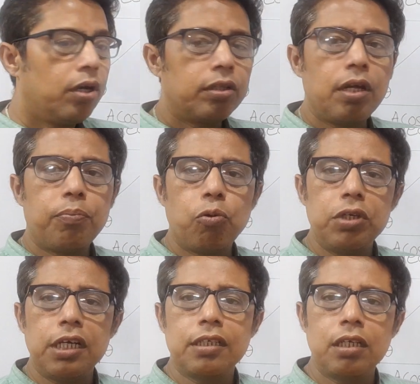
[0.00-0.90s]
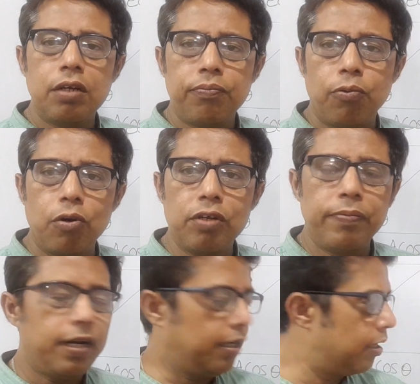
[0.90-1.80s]
the projection of force
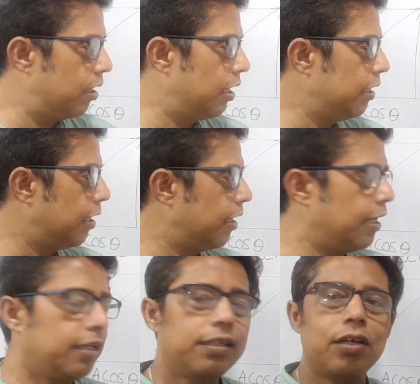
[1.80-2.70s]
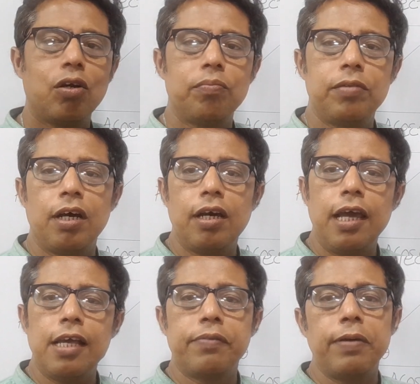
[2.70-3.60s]
vector in the direction of the
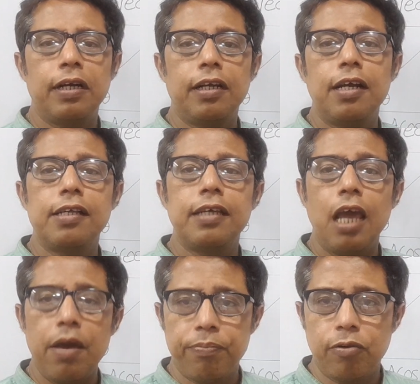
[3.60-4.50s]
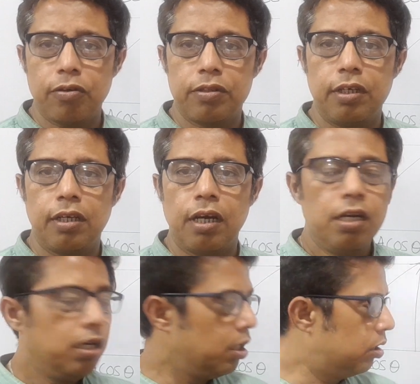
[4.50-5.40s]
S vector is F cos theta.
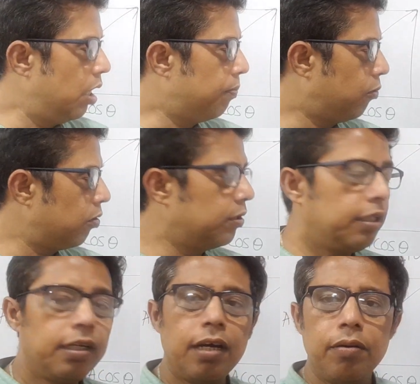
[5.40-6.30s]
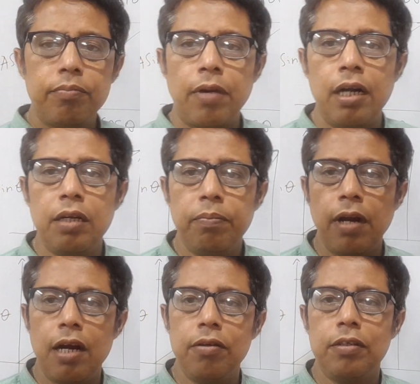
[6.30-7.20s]
So F cos theta
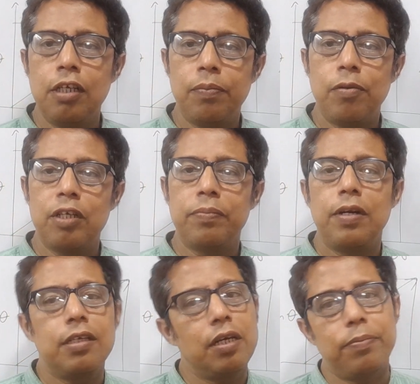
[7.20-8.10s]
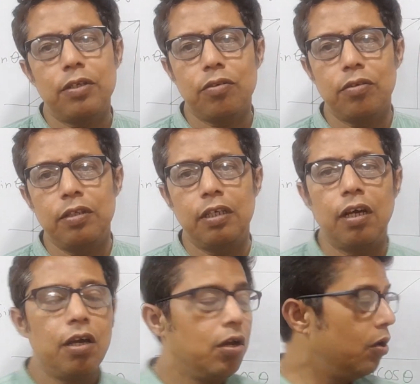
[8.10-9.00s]
multiplied with displacement is Fs cos
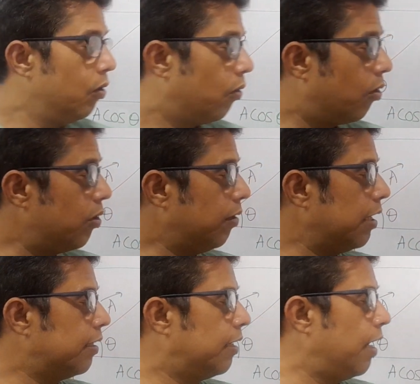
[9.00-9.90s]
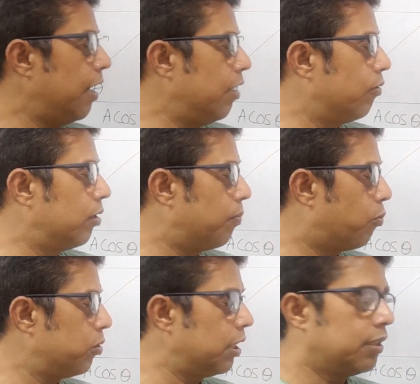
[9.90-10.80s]
theta. Or you can say the
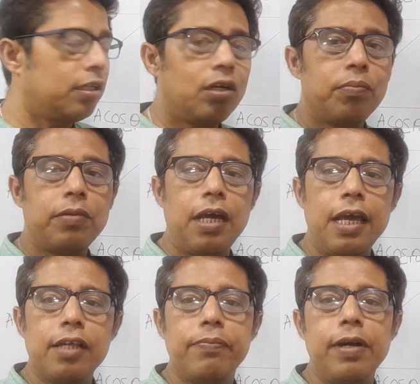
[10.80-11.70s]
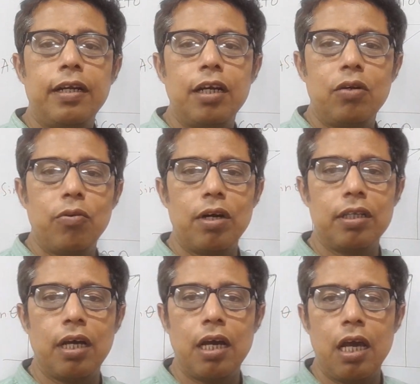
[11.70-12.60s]
projection of the S vector toward
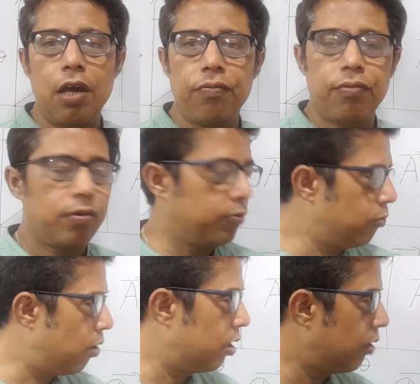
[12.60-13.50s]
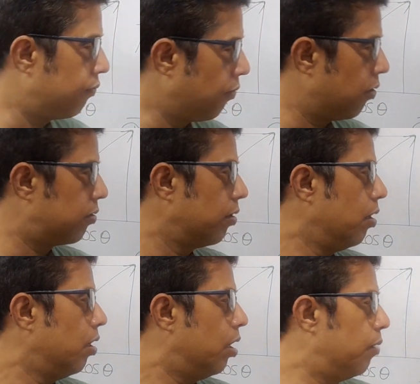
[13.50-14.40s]
the F toward the force.
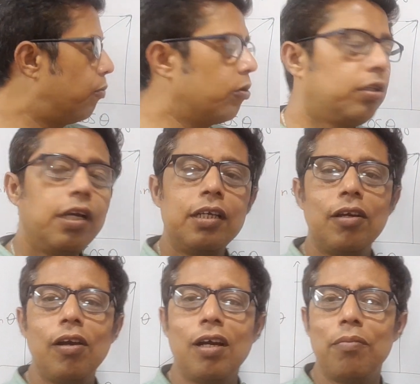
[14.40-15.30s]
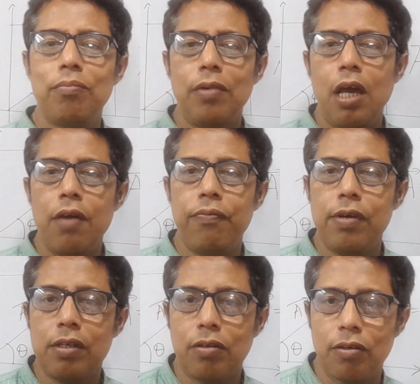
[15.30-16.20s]
In both cases it will come
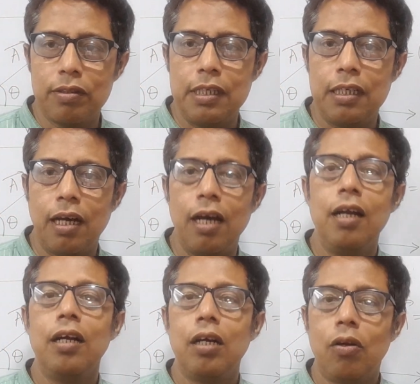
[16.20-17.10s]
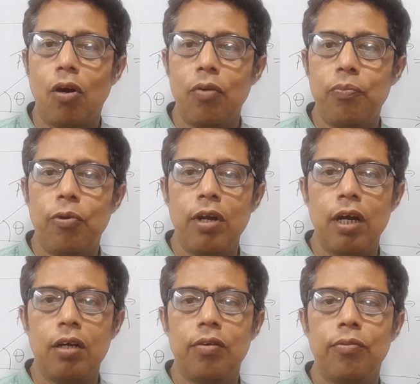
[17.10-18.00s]
Fs cos theta dot
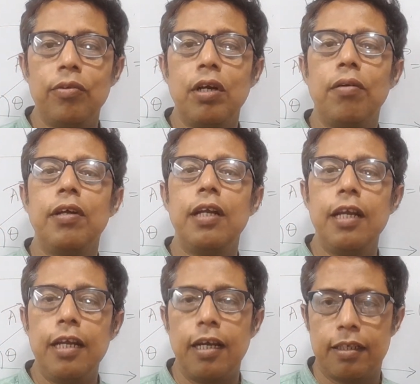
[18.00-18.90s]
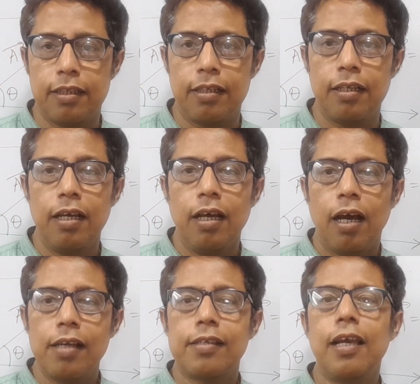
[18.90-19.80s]
product without any direction,
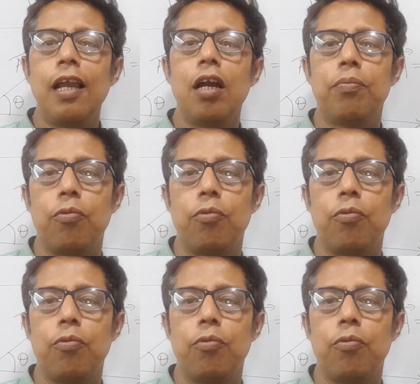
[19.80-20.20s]
a scalar